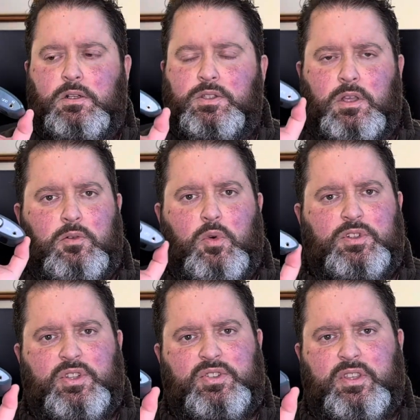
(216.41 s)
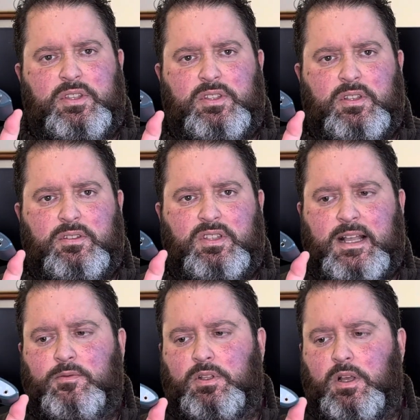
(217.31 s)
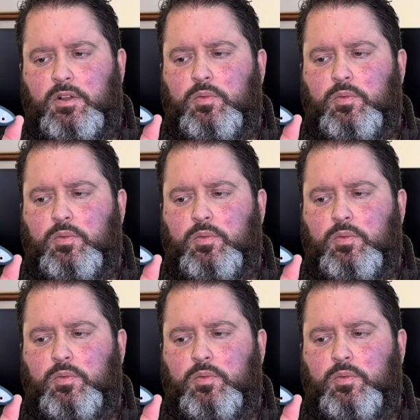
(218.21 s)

So what does this sound like?